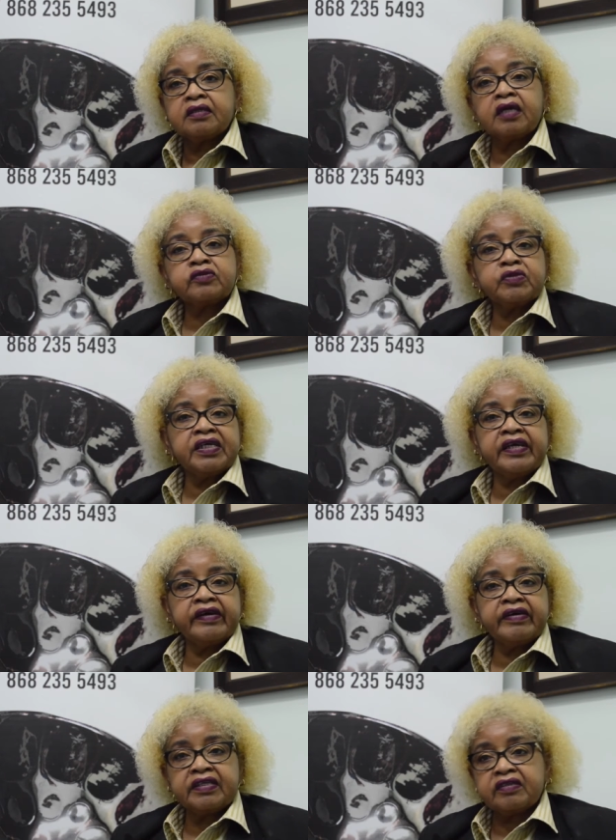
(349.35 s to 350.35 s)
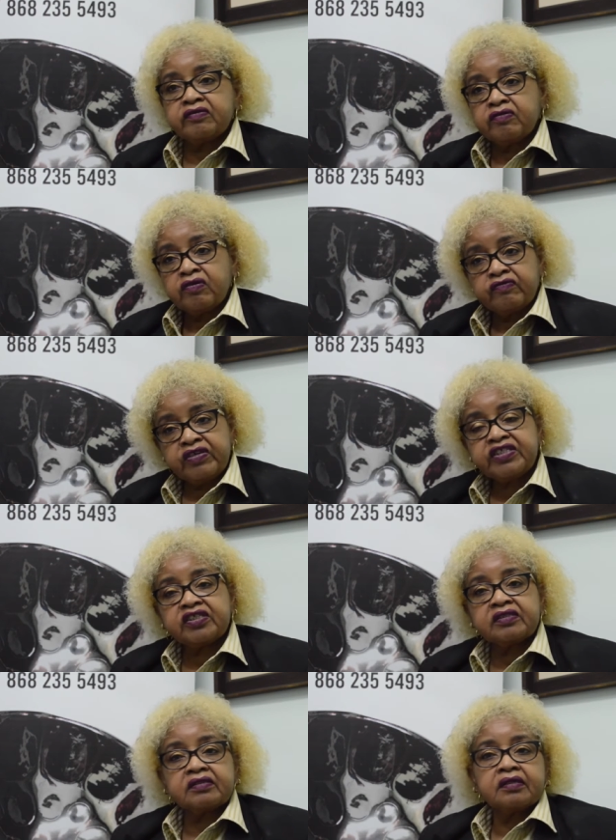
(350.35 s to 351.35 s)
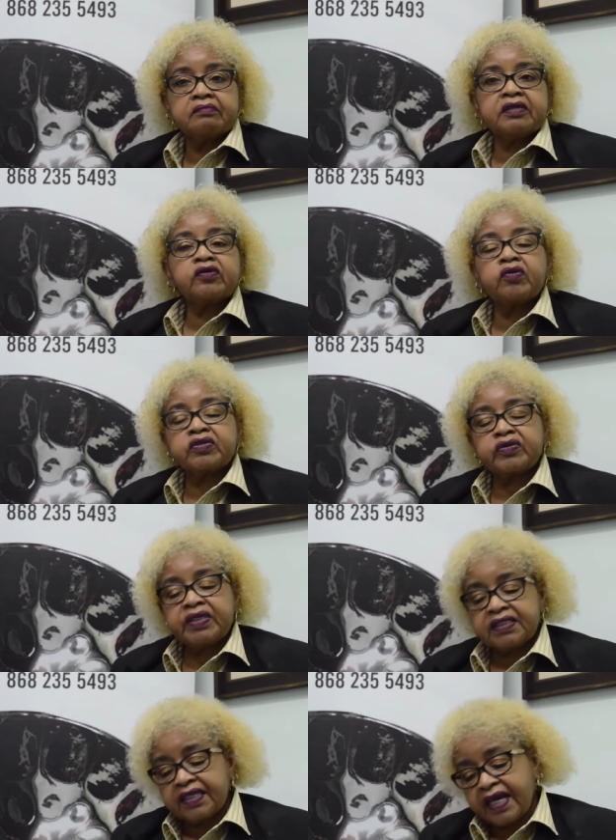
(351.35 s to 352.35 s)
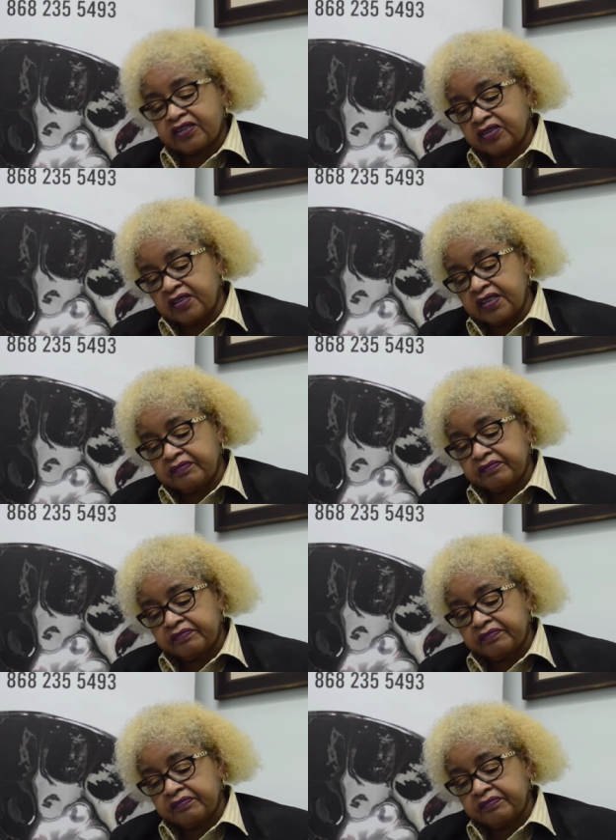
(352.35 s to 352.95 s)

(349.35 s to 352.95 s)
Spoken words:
not only here in the region, but also internationally.